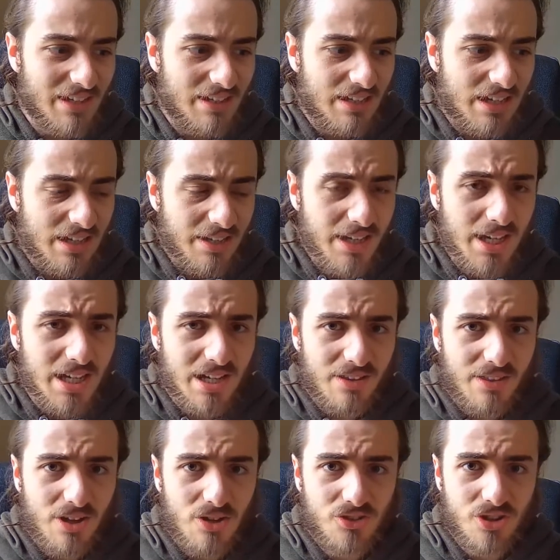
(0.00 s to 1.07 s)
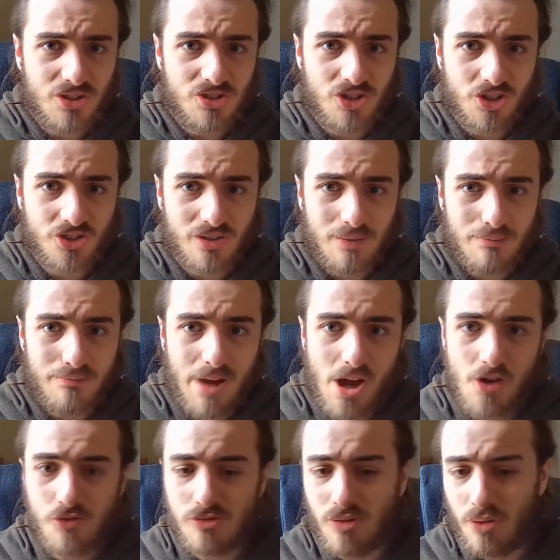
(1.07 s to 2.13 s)
yeah, those are just my
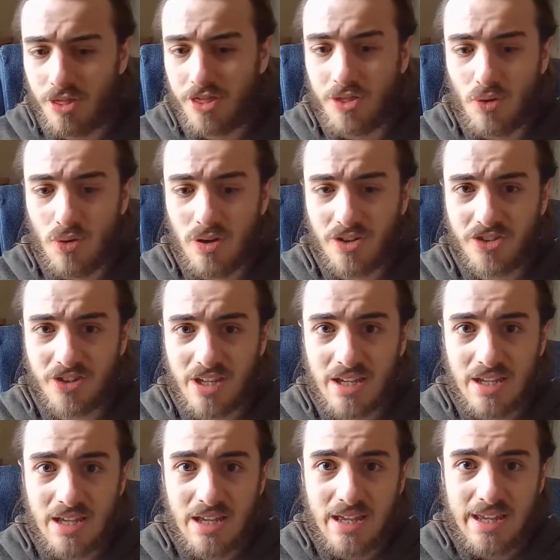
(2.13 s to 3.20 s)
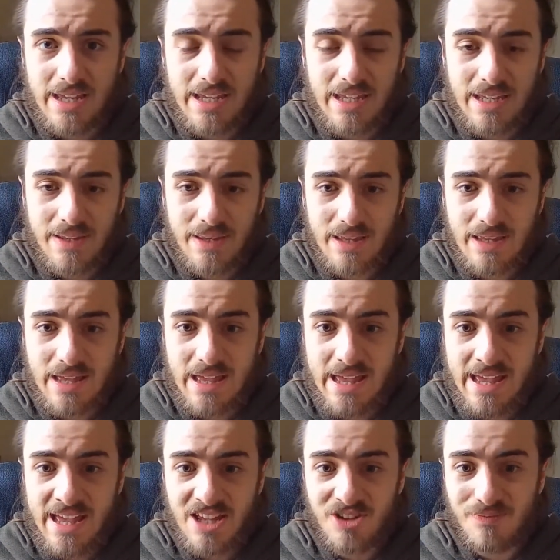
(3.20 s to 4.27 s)
overall thoughts.
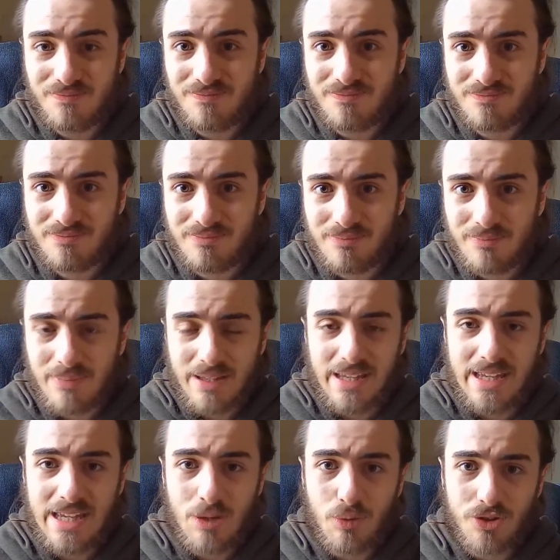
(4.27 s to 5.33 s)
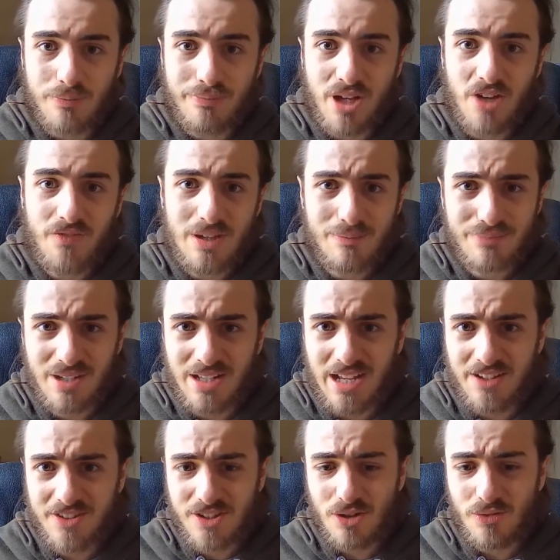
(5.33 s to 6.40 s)
And it wasn't perfect, but I
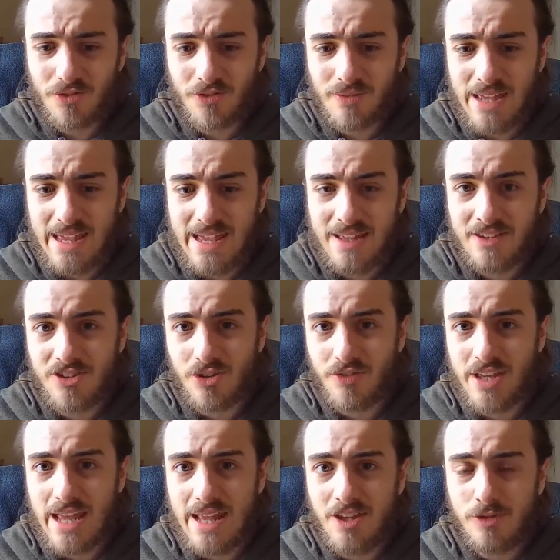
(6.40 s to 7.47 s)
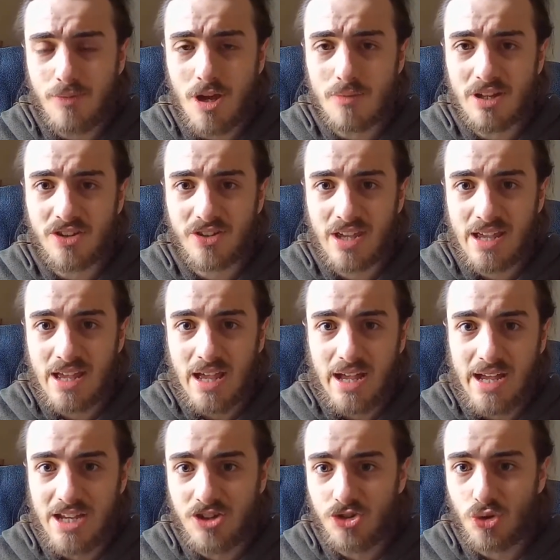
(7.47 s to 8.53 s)
still think it had its moments.
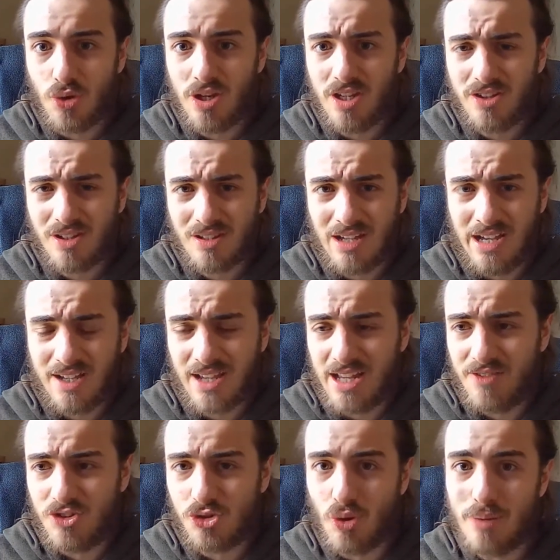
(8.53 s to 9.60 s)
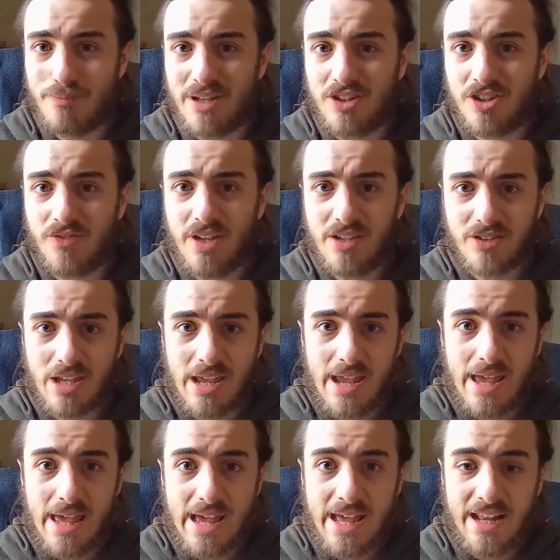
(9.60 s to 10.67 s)
I enjoy it. I kind of enjoy bits of it.
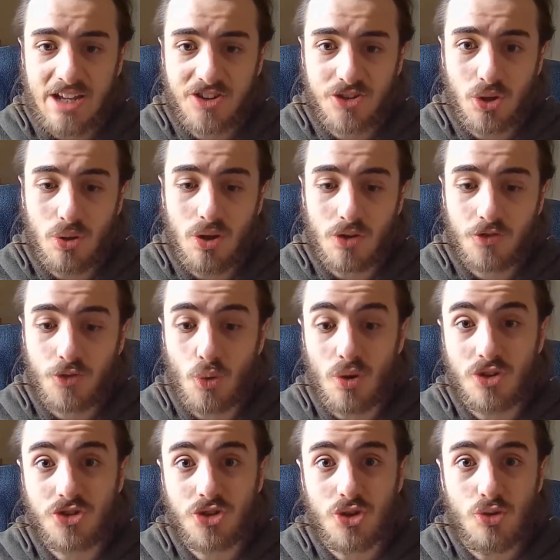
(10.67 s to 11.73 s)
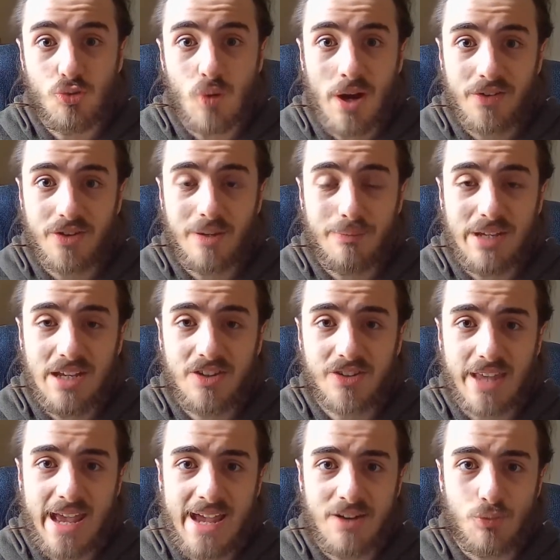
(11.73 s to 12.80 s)
And I still look forward to Rise of the Beast
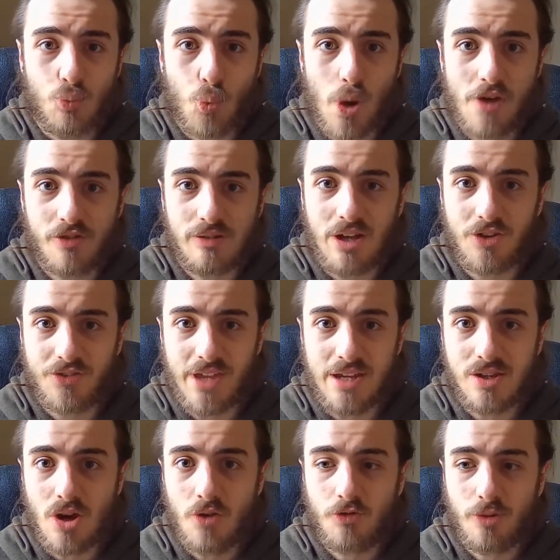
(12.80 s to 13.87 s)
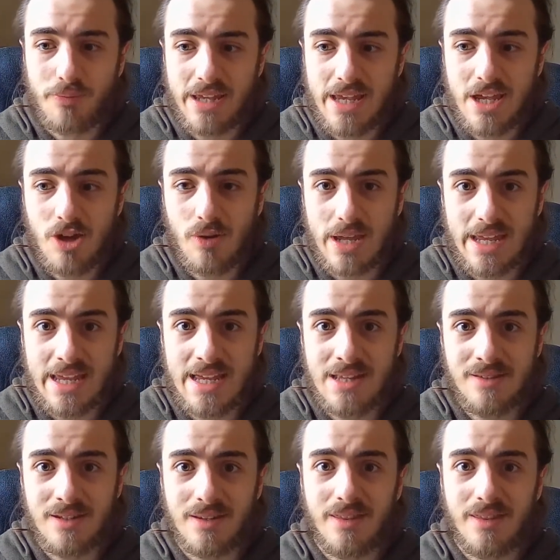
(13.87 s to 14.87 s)
and wherever else they go from here in the